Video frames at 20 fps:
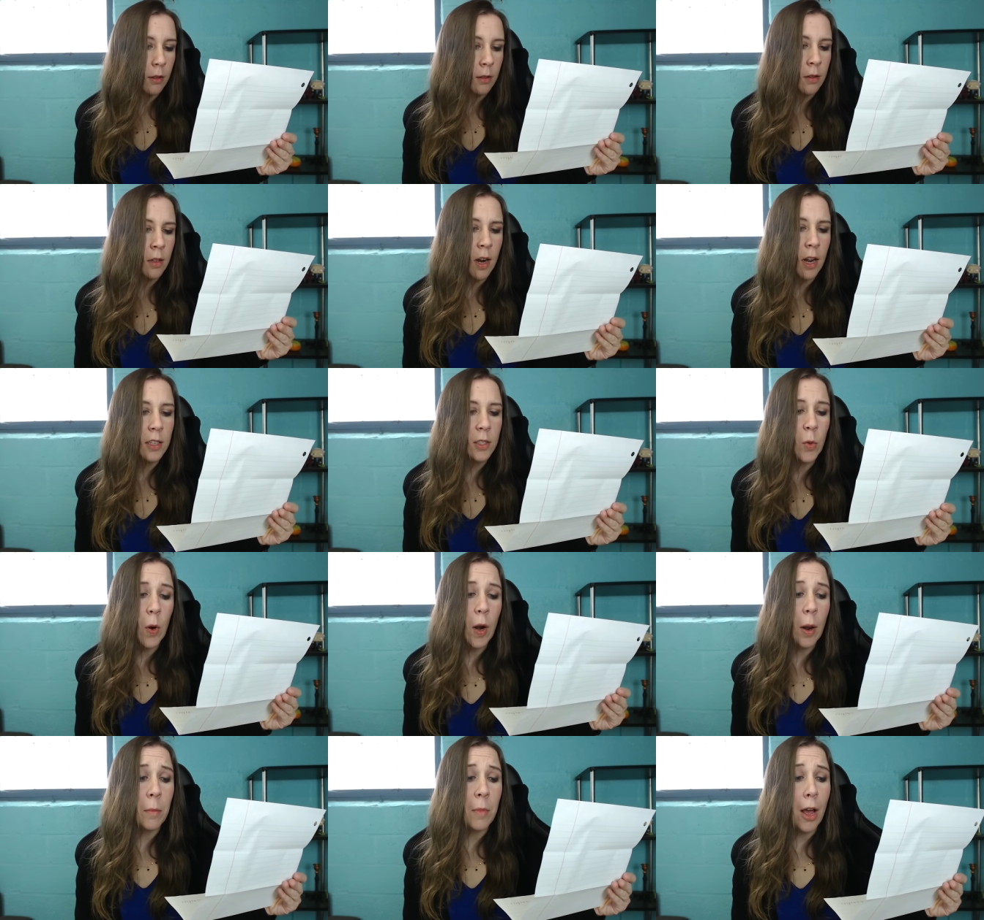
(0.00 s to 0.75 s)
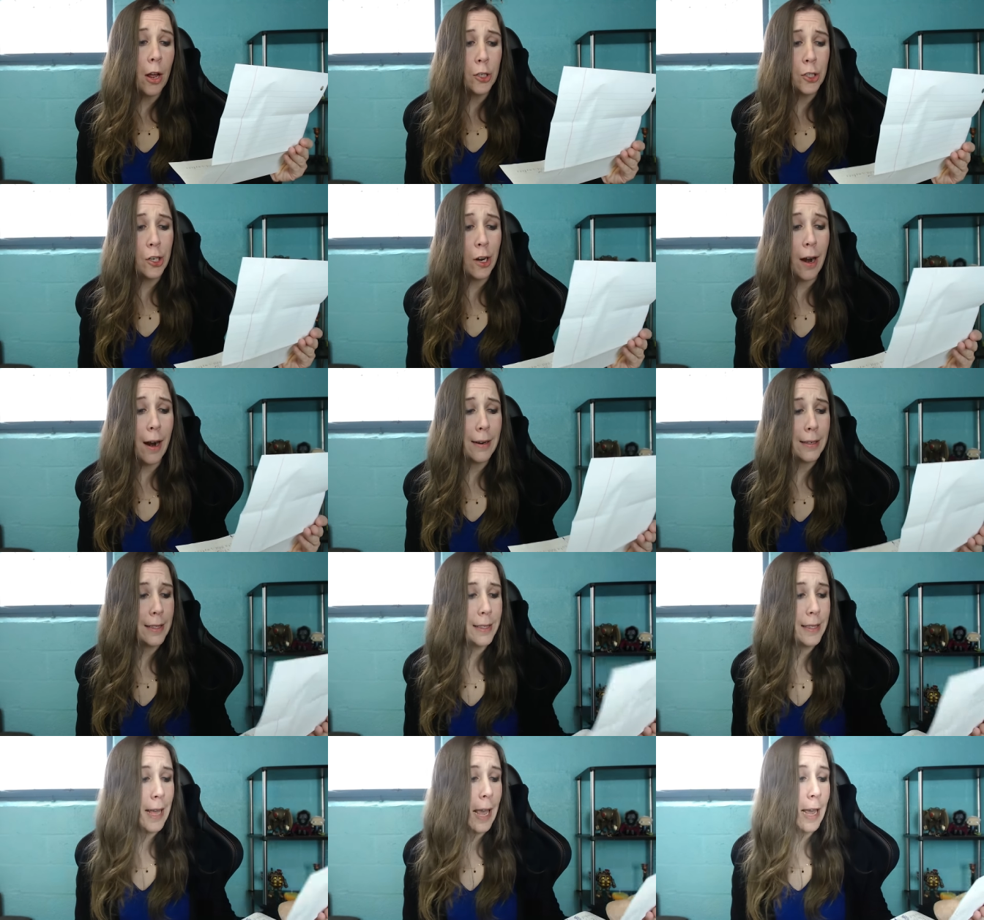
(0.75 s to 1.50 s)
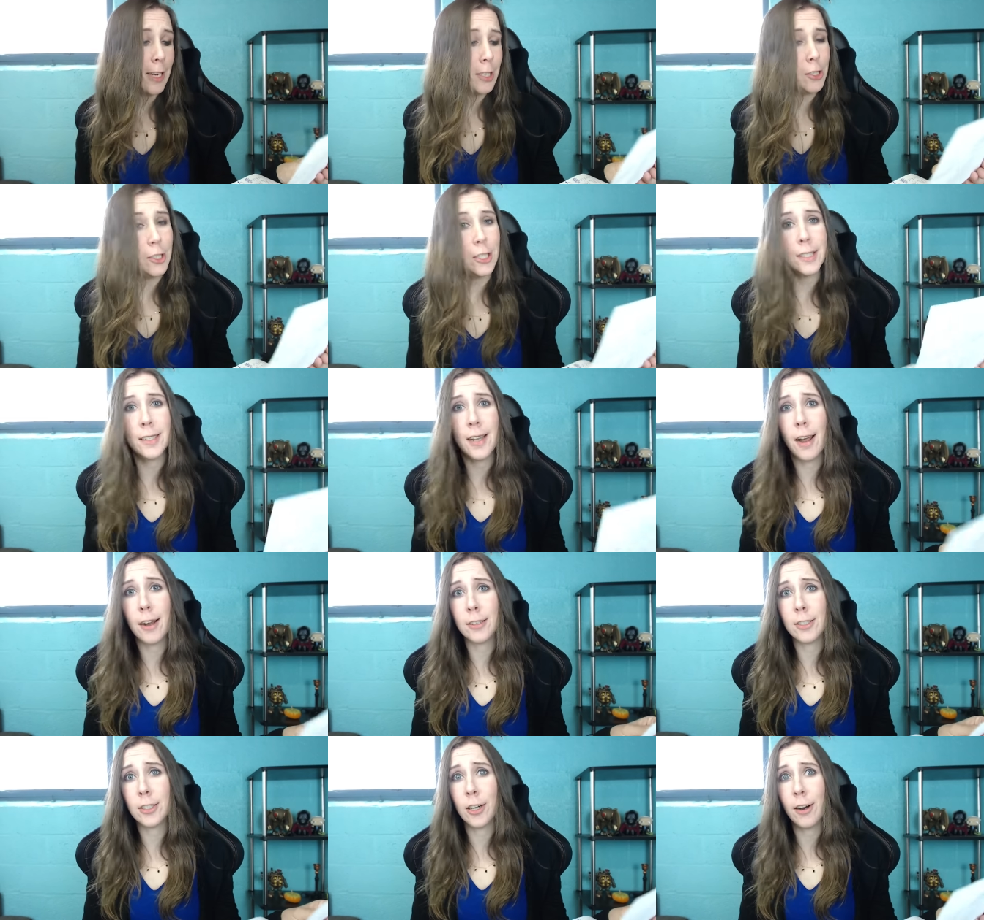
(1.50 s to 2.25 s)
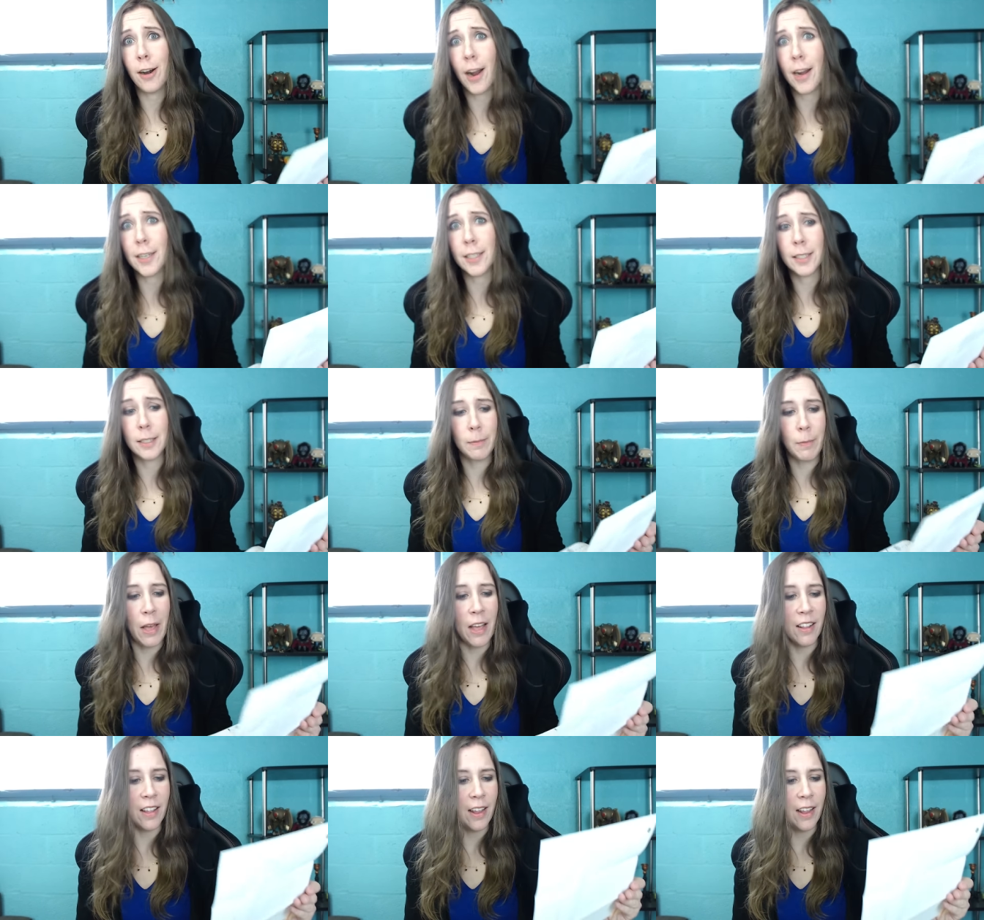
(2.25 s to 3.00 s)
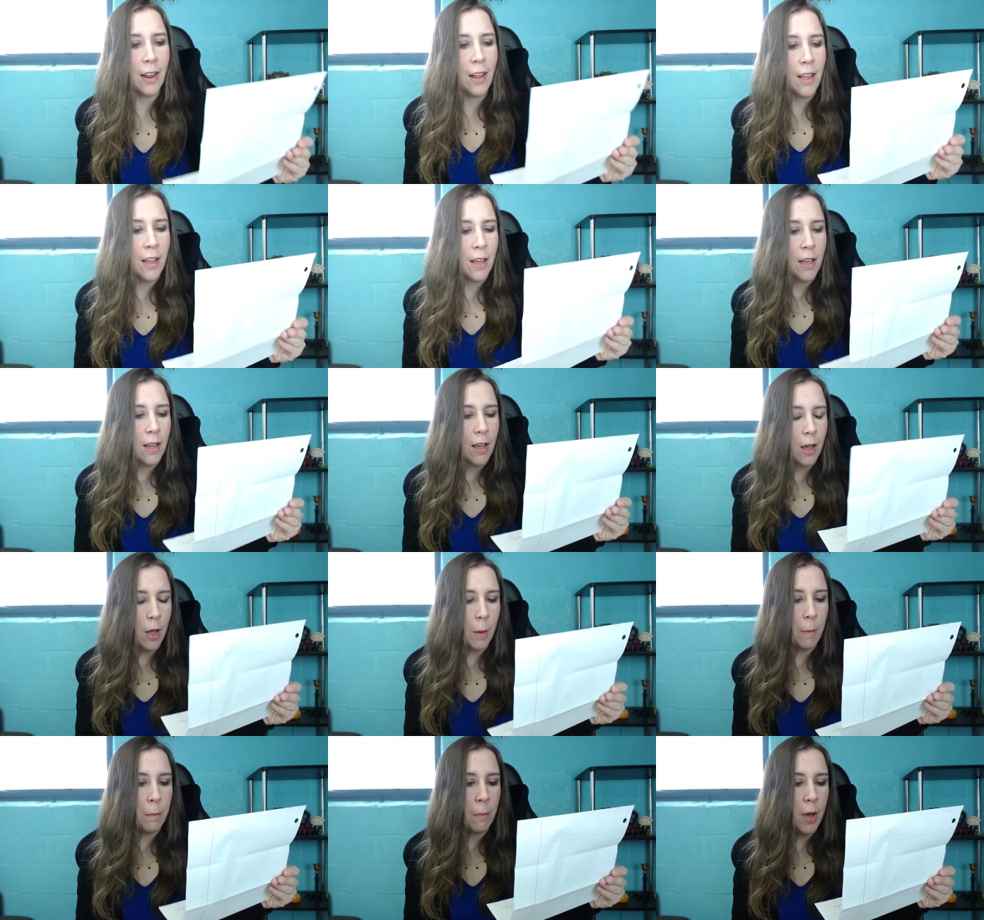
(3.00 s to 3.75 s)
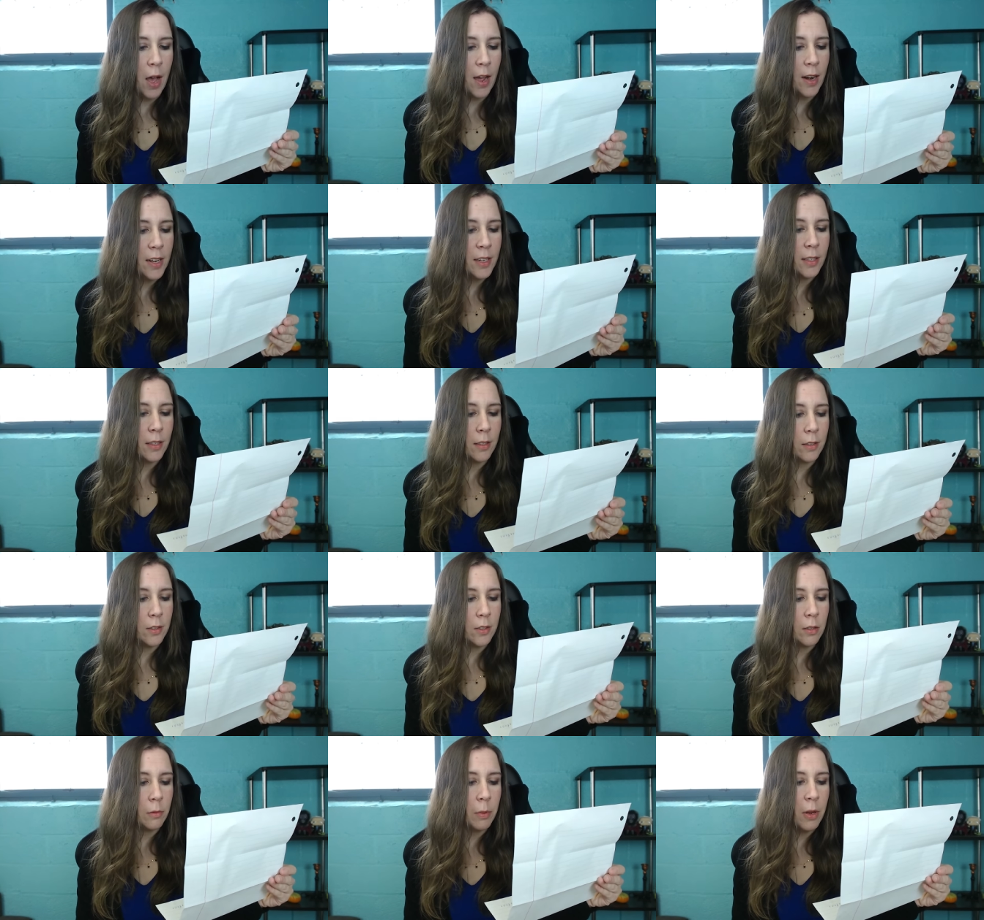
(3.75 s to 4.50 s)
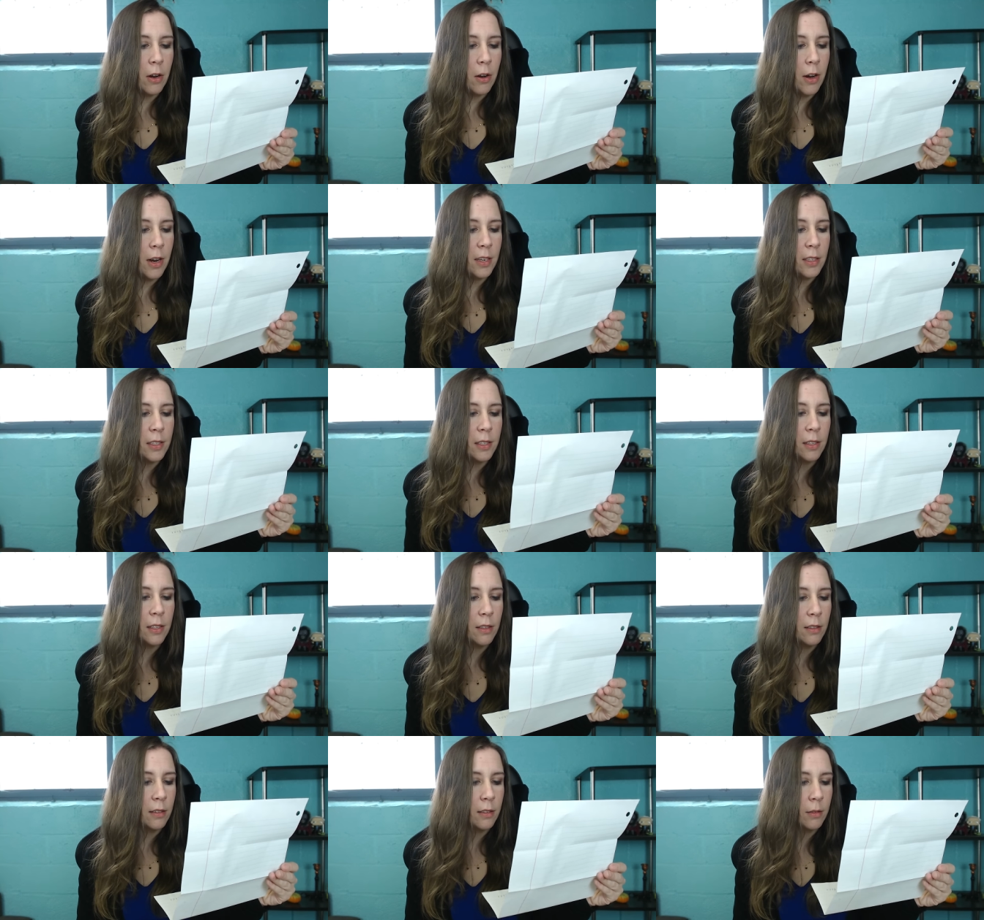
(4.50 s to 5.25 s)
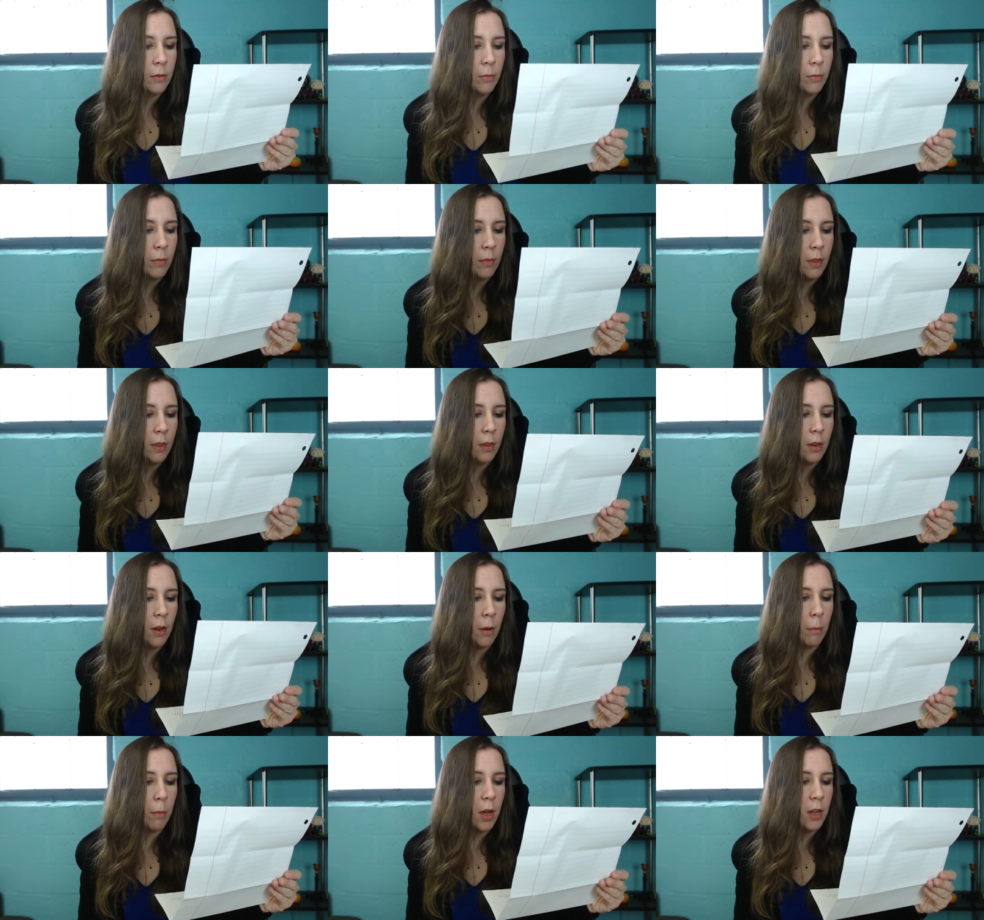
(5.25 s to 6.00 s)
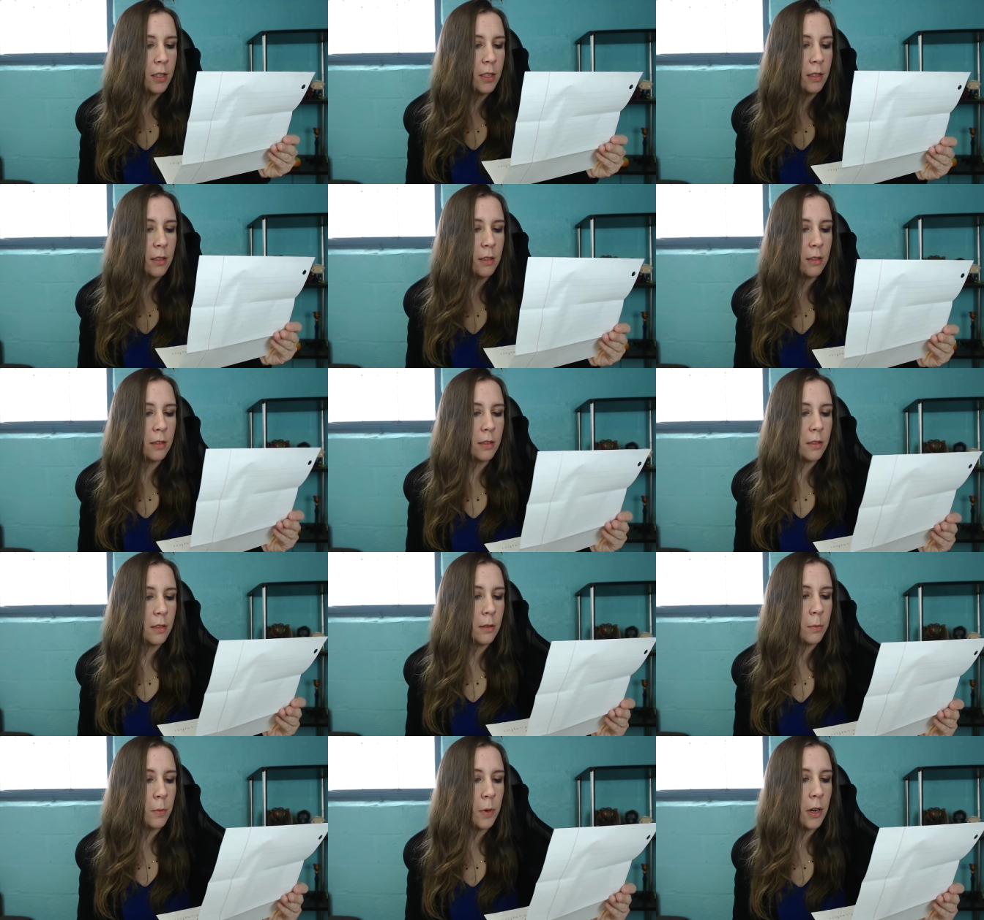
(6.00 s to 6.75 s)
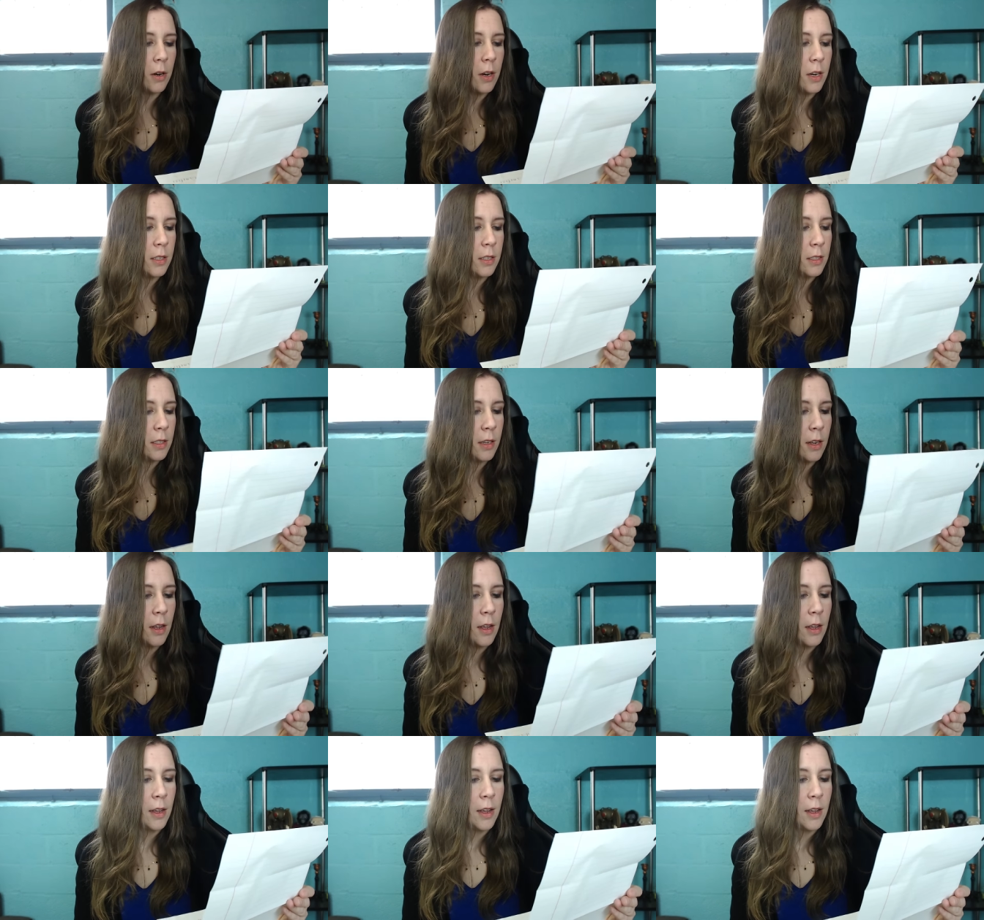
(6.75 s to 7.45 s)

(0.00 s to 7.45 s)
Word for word: The next one I'm not sure how to say, and she's not sure how to spell it. A modest spirit? A modest spirit?